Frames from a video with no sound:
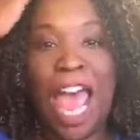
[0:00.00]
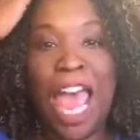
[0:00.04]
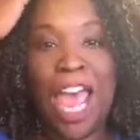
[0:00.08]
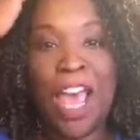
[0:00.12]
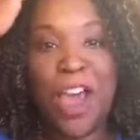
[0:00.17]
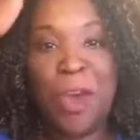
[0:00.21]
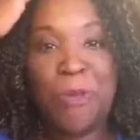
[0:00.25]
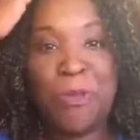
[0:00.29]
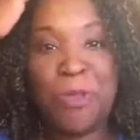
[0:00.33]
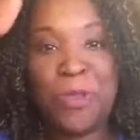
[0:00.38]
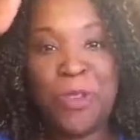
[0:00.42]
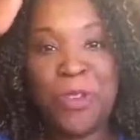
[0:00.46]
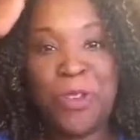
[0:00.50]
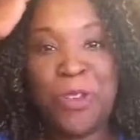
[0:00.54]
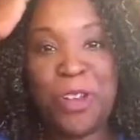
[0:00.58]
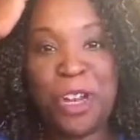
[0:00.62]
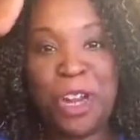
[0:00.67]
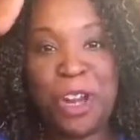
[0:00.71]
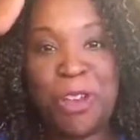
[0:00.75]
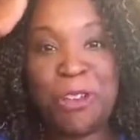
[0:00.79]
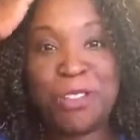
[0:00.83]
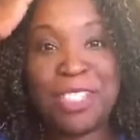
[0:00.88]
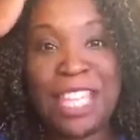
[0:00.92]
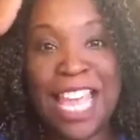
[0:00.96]
I help you
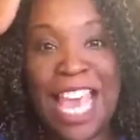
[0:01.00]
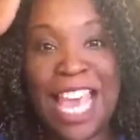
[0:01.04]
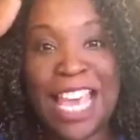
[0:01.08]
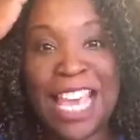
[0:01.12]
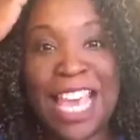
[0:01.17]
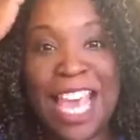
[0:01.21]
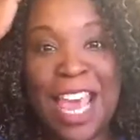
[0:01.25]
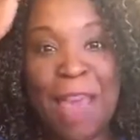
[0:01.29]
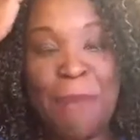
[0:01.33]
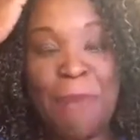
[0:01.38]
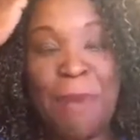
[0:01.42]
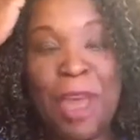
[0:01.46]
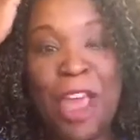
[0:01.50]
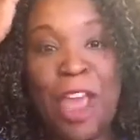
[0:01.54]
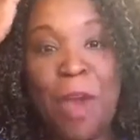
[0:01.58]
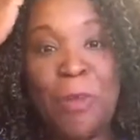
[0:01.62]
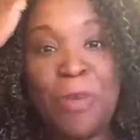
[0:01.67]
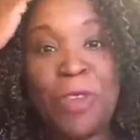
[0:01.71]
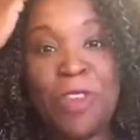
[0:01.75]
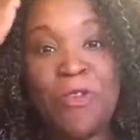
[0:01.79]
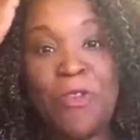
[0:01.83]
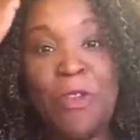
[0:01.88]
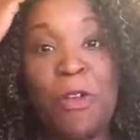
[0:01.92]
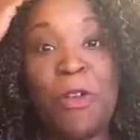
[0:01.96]
close that gap by
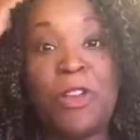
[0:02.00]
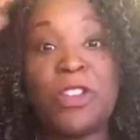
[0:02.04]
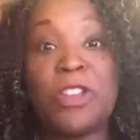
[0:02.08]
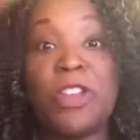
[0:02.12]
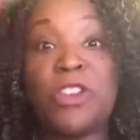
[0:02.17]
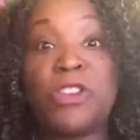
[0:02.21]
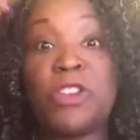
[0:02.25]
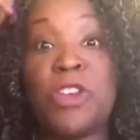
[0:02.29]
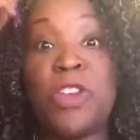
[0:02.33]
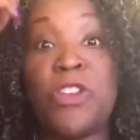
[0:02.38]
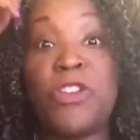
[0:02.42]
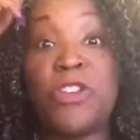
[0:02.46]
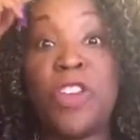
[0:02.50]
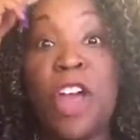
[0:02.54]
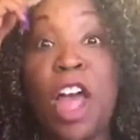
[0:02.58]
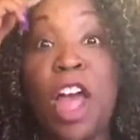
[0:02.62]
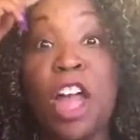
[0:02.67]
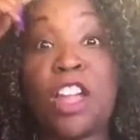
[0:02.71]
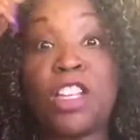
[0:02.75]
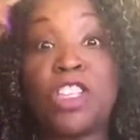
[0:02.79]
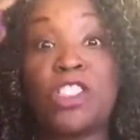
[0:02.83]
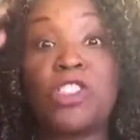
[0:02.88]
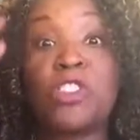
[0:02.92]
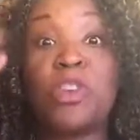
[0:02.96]
helping you focus on your
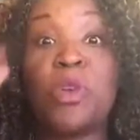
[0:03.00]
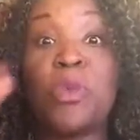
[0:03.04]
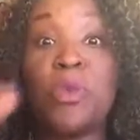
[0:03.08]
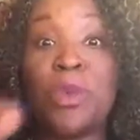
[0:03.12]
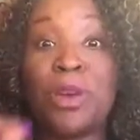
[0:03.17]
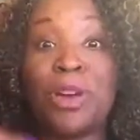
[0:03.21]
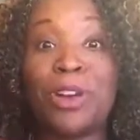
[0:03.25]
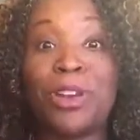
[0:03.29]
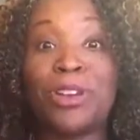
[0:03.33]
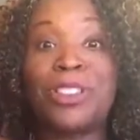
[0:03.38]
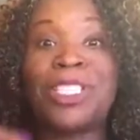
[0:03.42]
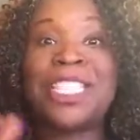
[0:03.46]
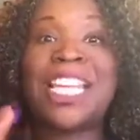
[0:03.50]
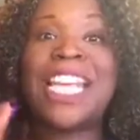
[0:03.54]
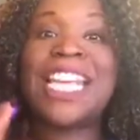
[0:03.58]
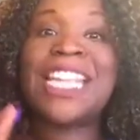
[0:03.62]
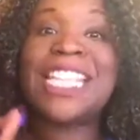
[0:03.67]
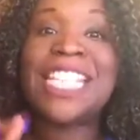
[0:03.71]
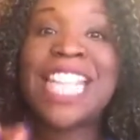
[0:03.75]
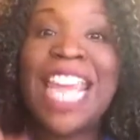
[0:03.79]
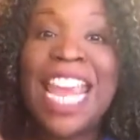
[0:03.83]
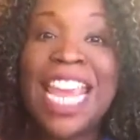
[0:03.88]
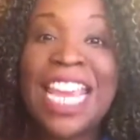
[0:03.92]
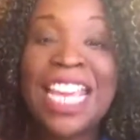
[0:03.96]
thoughts, your words,
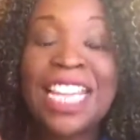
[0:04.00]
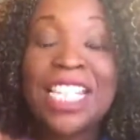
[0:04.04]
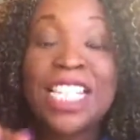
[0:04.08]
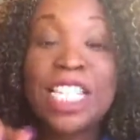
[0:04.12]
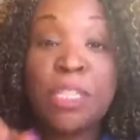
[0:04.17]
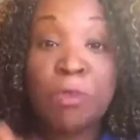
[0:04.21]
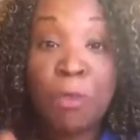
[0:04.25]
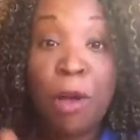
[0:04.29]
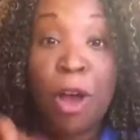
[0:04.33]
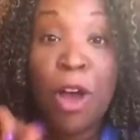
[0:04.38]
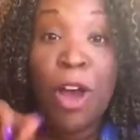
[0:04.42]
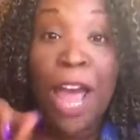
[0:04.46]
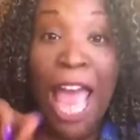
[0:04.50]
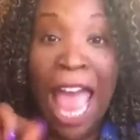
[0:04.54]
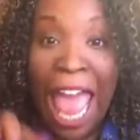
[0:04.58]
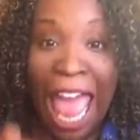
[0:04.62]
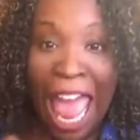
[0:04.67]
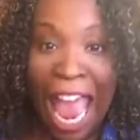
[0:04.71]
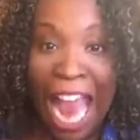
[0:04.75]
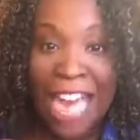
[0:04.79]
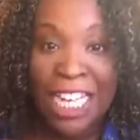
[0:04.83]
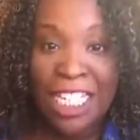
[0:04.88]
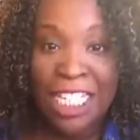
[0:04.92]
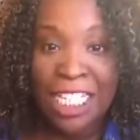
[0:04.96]
and taking small
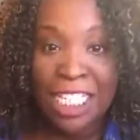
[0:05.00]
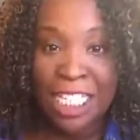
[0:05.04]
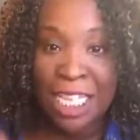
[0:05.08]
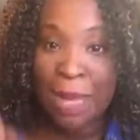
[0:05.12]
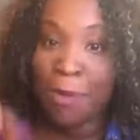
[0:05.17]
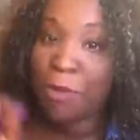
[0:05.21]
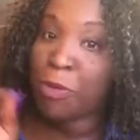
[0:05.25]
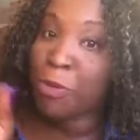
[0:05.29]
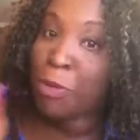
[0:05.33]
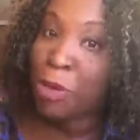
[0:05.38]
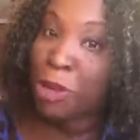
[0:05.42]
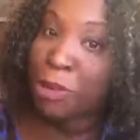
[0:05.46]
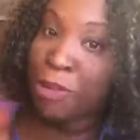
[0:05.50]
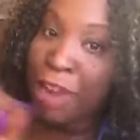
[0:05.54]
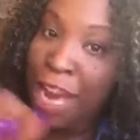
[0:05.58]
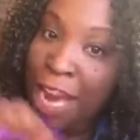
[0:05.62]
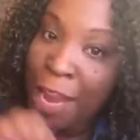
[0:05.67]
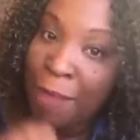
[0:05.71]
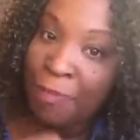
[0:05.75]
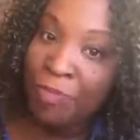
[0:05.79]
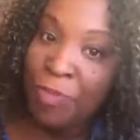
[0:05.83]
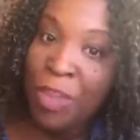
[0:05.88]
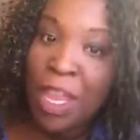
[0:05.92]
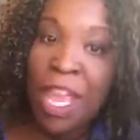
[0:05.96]
action steps where you're
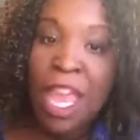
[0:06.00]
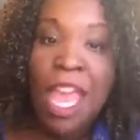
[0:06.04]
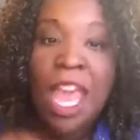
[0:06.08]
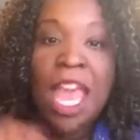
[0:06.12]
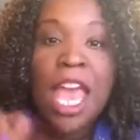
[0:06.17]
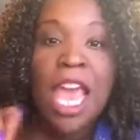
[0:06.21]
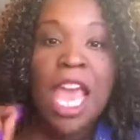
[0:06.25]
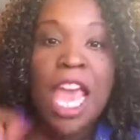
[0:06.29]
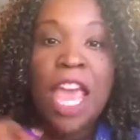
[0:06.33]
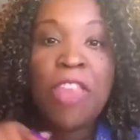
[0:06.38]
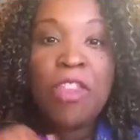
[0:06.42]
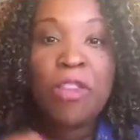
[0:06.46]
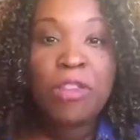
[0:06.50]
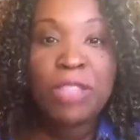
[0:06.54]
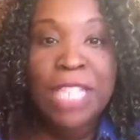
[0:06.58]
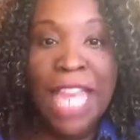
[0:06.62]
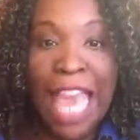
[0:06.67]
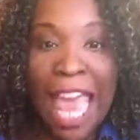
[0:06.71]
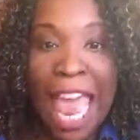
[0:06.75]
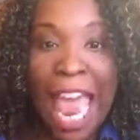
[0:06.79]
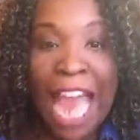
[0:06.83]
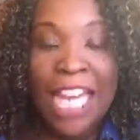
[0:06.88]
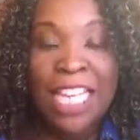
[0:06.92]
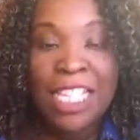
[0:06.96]
at. And those
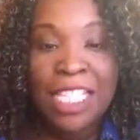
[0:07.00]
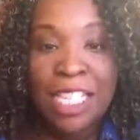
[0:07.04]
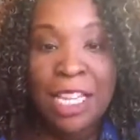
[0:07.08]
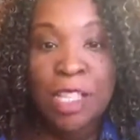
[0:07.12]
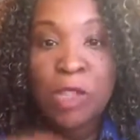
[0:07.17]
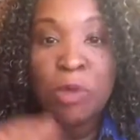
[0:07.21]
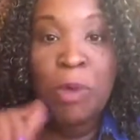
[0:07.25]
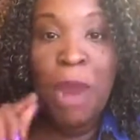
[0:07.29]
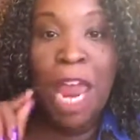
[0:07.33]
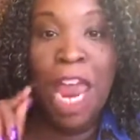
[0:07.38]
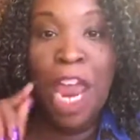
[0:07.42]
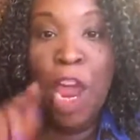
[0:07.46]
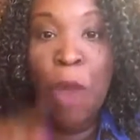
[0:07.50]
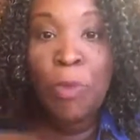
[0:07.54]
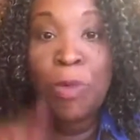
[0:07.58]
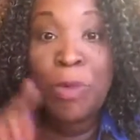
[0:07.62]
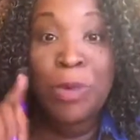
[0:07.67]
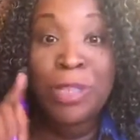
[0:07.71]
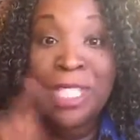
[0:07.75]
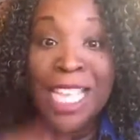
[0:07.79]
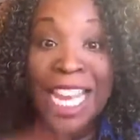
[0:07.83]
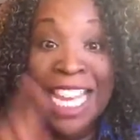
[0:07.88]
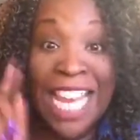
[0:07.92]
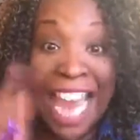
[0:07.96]
action steps where I help
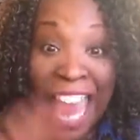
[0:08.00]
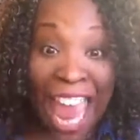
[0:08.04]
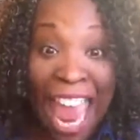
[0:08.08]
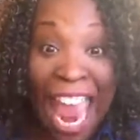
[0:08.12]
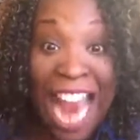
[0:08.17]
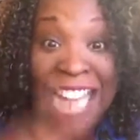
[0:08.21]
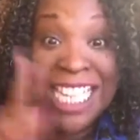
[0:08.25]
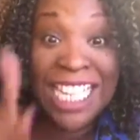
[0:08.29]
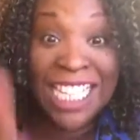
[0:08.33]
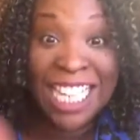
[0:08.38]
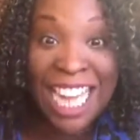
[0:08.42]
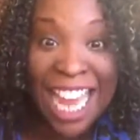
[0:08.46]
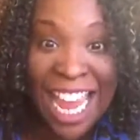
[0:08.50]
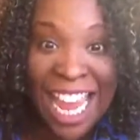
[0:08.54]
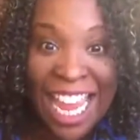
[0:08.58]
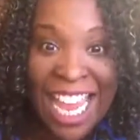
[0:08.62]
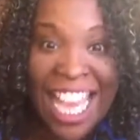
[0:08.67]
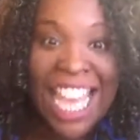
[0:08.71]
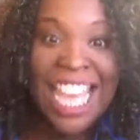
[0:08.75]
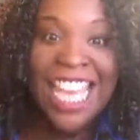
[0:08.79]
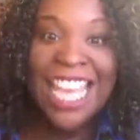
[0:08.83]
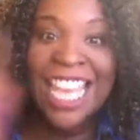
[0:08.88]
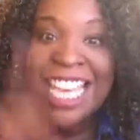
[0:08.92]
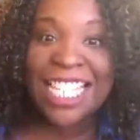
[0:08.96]
you take action
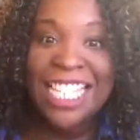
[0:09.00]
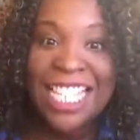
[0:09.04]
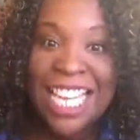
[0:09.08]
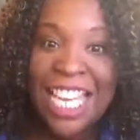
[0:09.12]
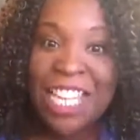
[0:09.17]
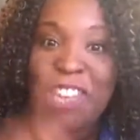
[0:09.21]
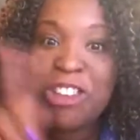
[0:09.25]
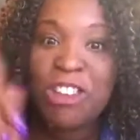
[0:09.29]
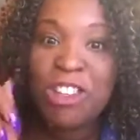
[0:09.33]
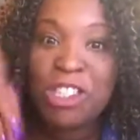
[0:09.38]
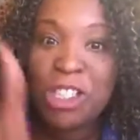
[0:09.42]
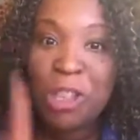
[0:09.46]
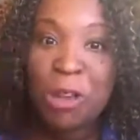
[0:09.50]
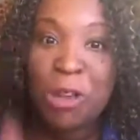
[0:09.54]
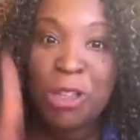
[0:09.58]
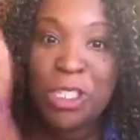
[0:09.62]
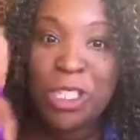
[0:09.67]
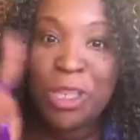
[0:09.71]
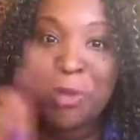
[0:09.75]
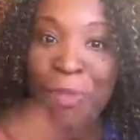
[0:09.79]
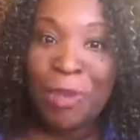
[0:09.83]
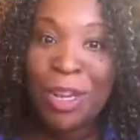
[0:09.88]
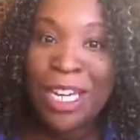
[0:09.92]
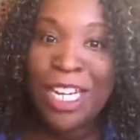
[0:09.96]
at is in your
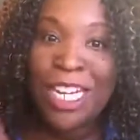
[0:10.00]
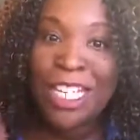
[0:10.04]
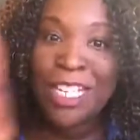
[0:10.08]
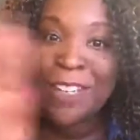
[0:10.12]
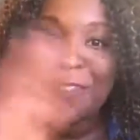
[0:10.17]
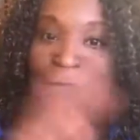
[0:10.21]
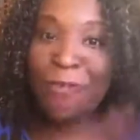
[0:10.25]
social media